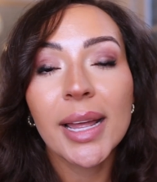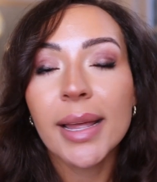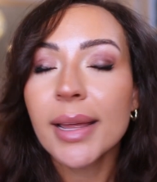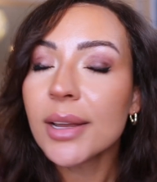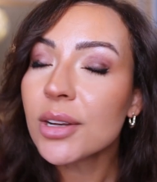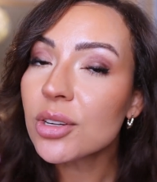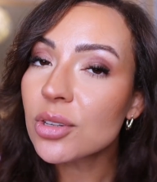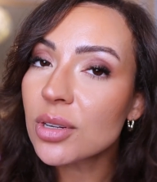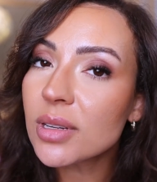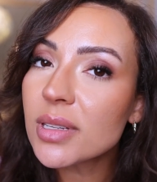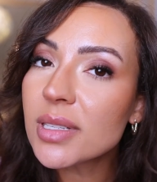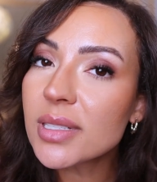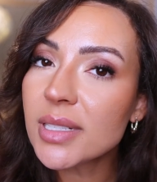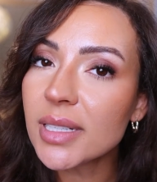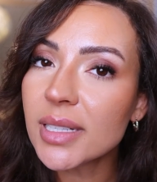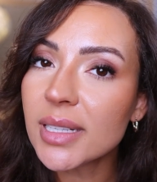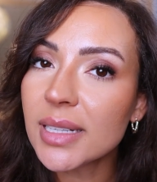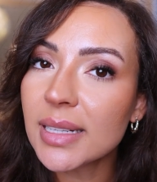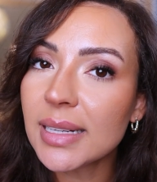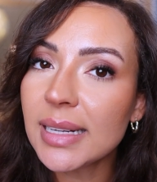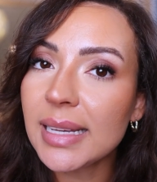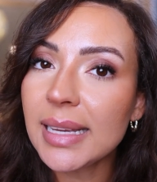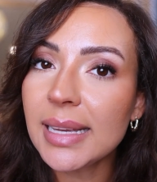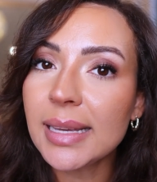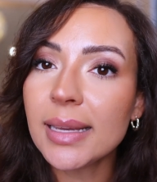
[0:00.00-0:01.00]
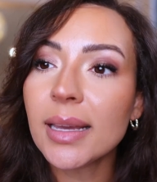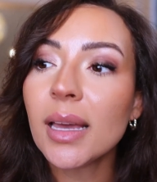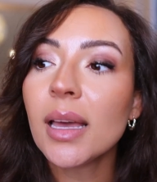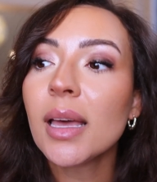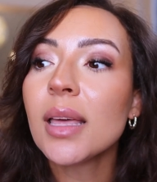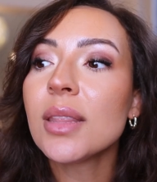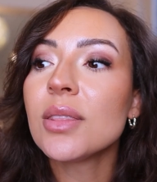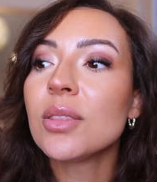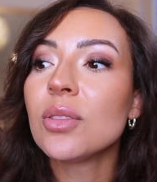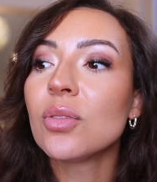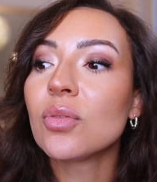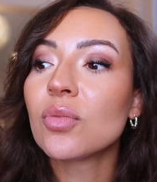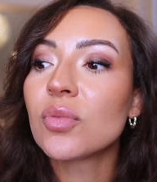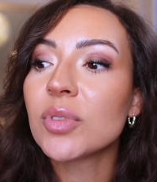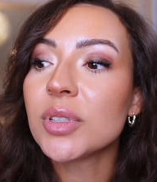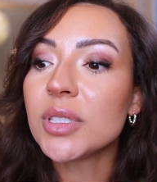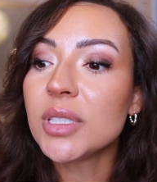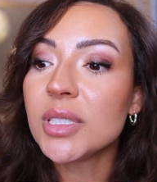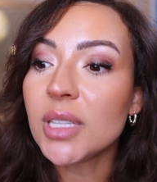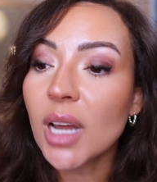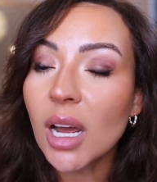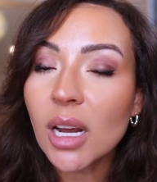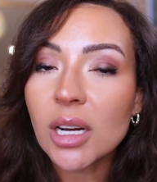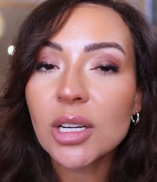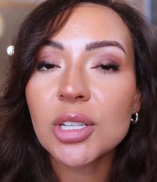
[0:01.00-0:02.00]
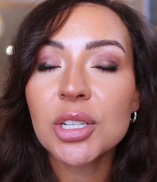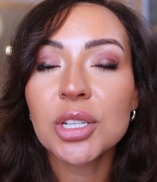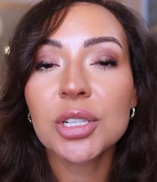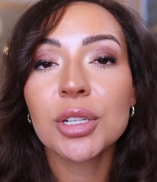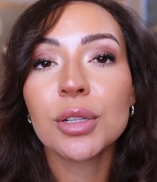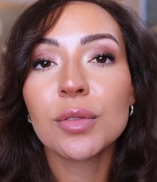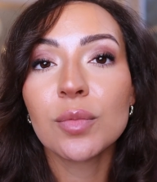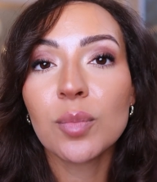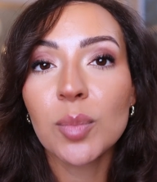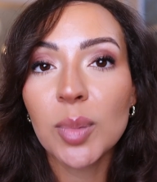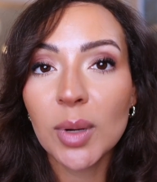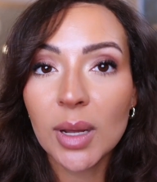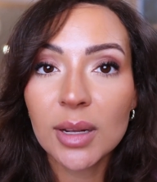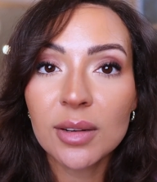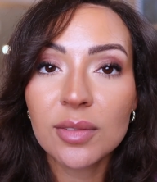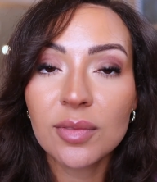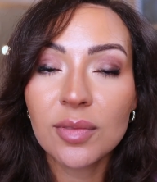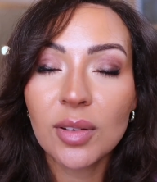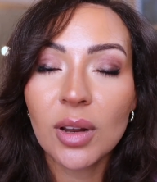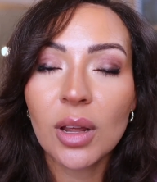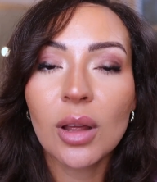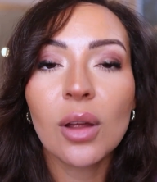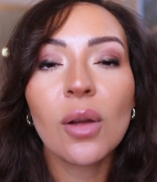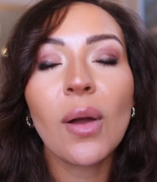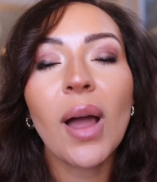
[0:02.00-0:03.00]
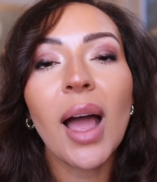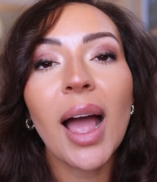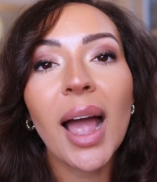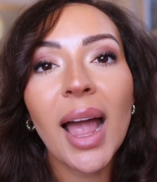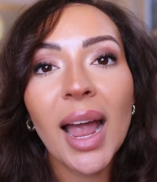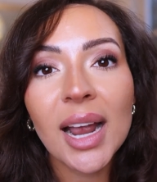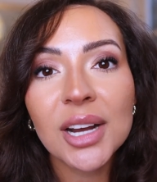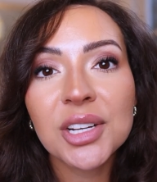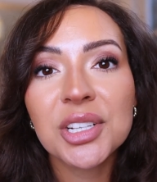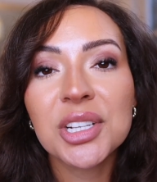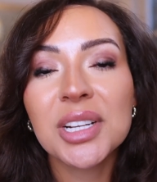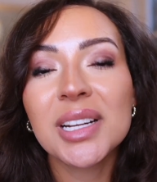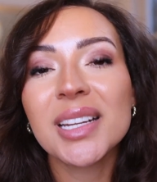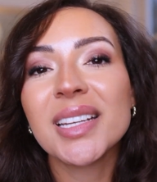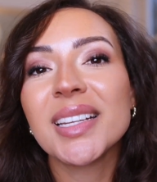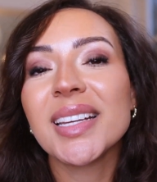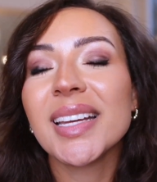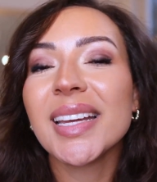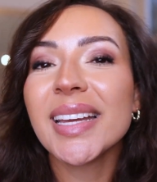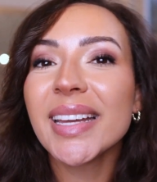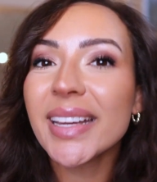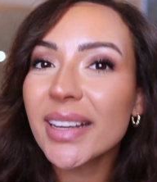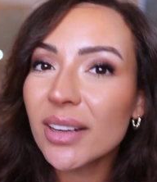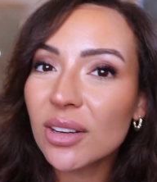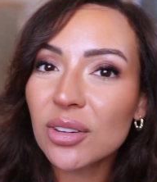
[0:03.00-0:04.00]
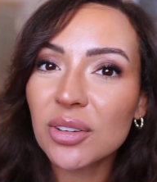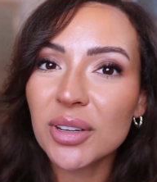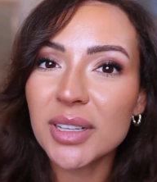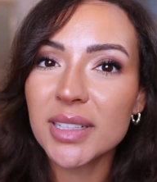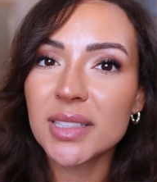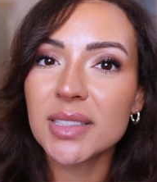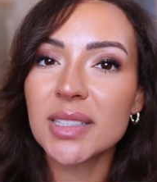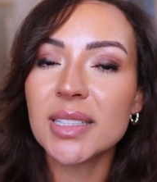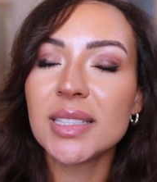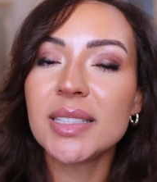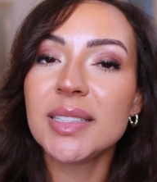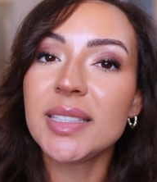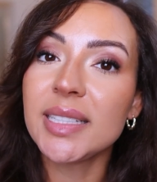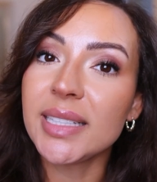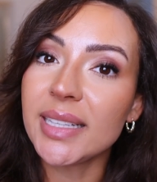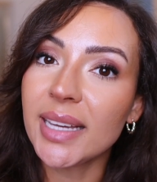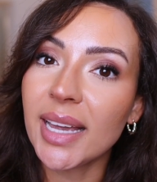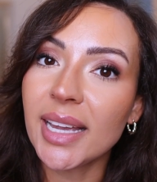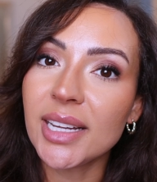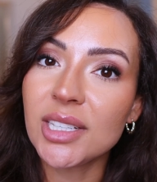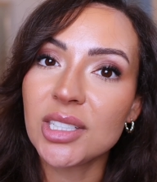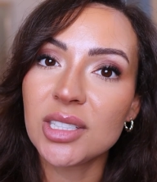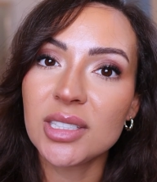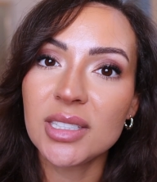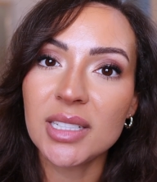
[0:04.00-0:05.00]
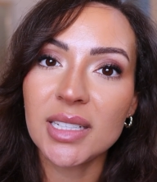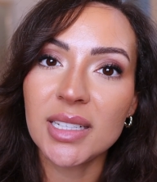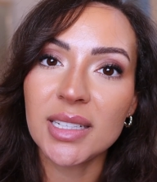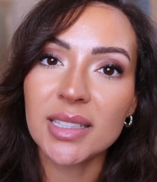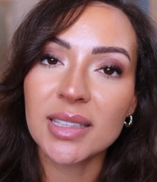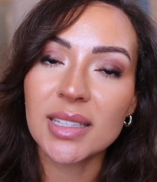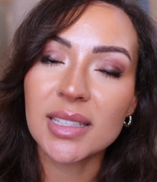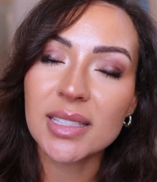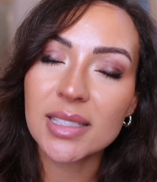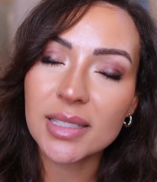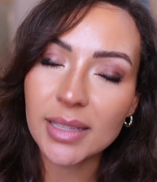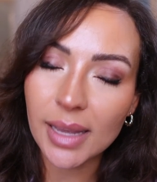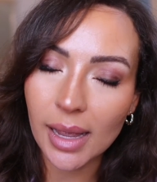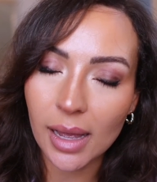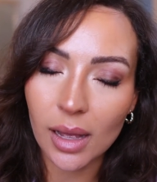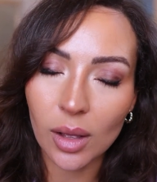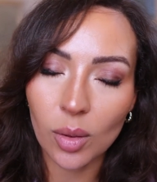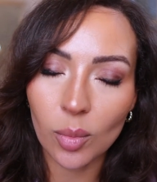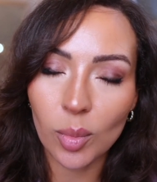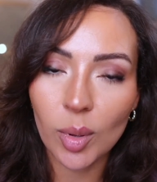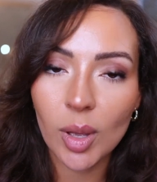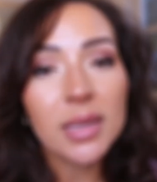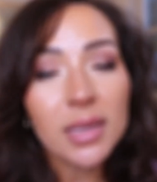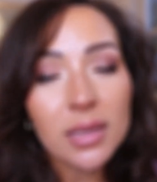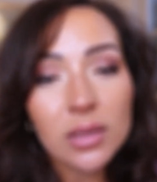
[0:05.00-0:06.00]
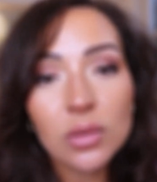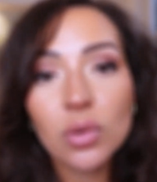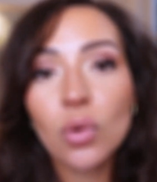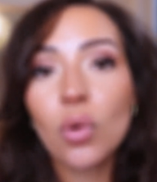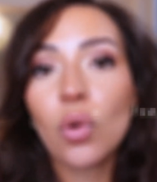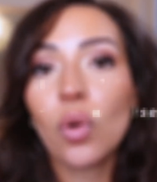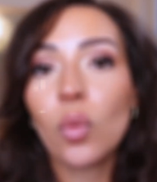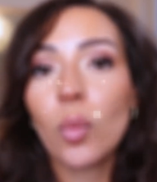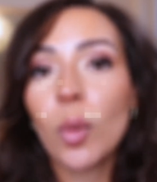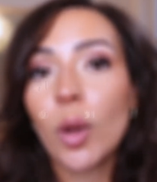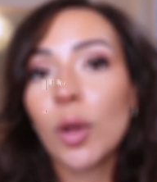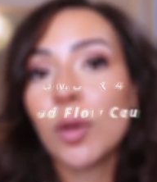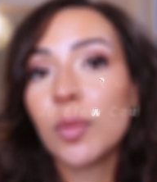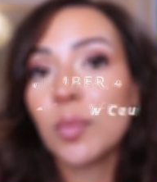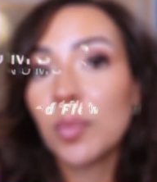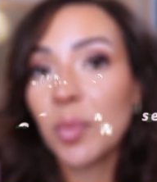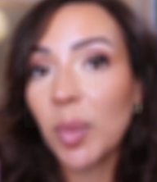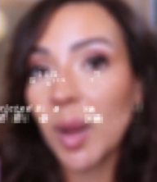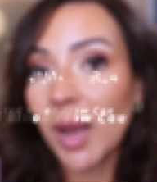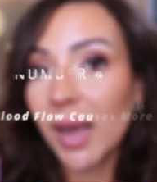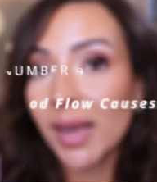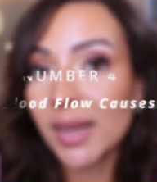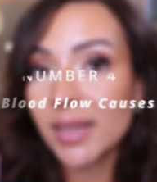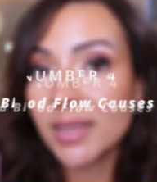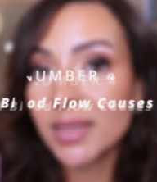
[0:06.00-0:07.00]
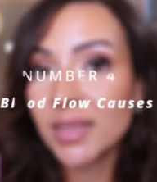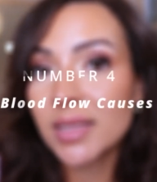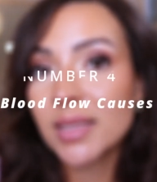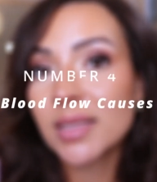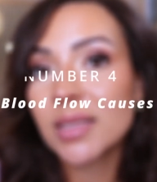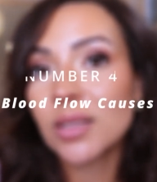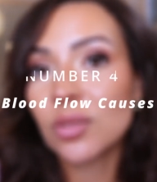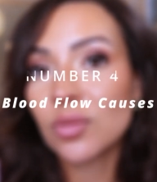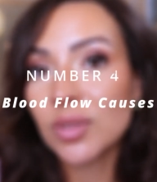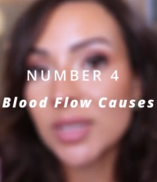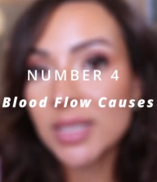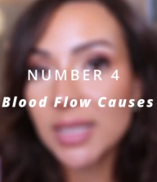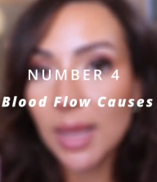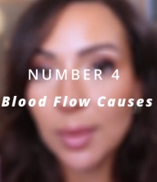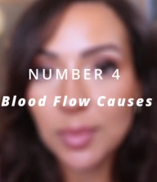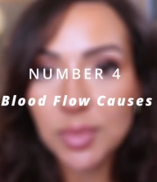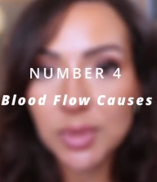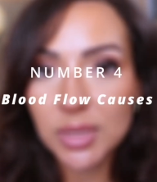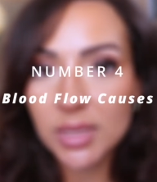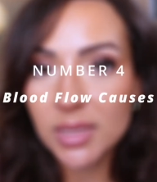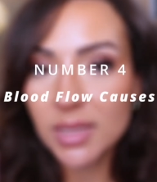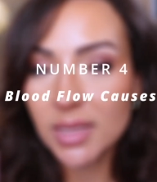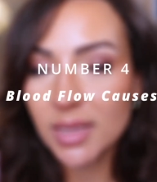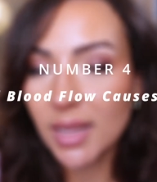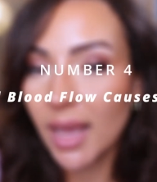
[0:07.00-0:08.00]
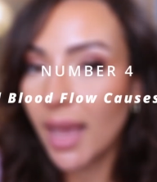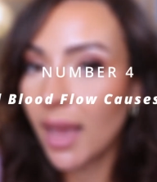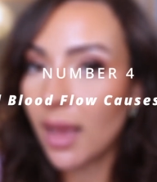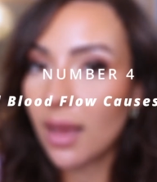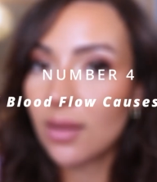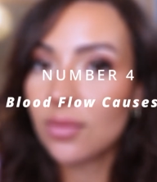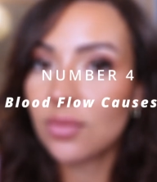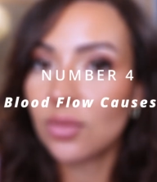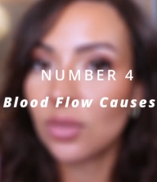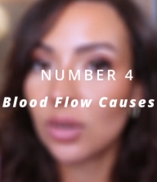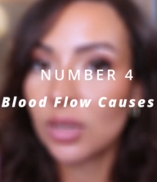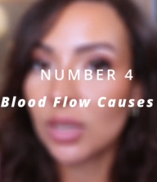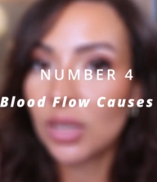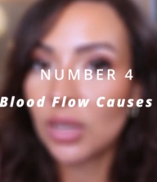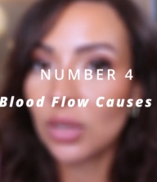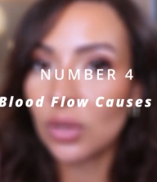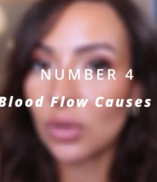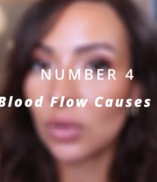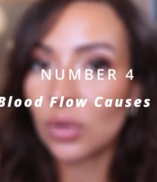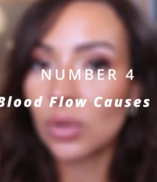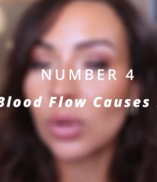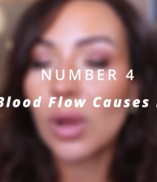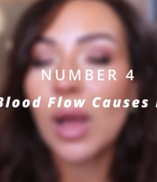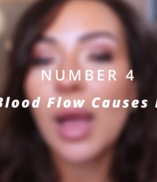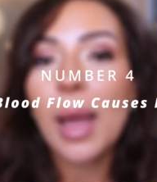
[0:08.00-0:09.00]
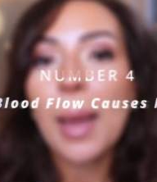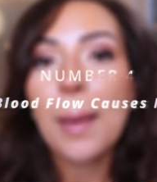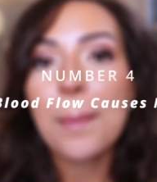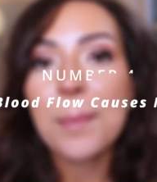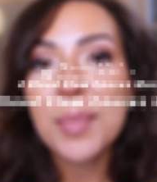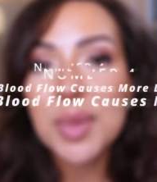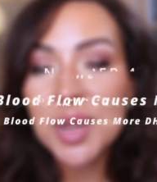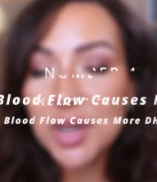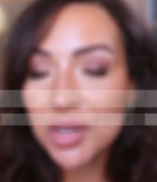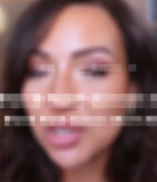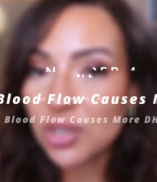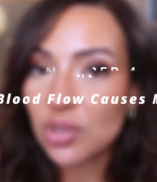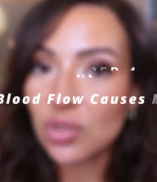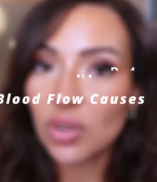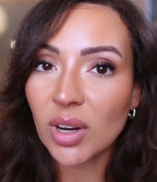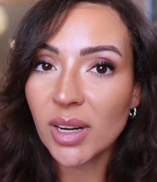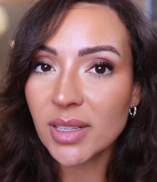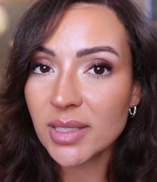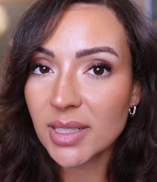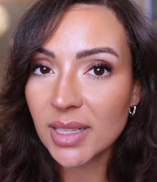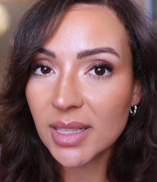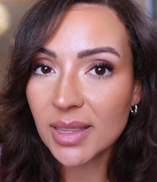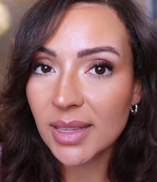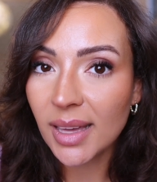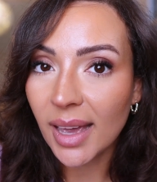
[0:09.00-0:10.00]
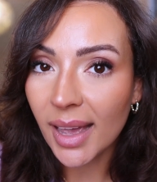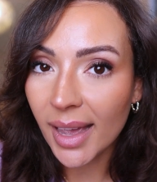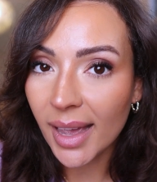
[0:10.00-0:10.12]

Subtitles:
Interestingly, the reduction of blood flow actually increases DHT in the scalp. This hormone binds to receptors in the hair follicle, miniaturizing the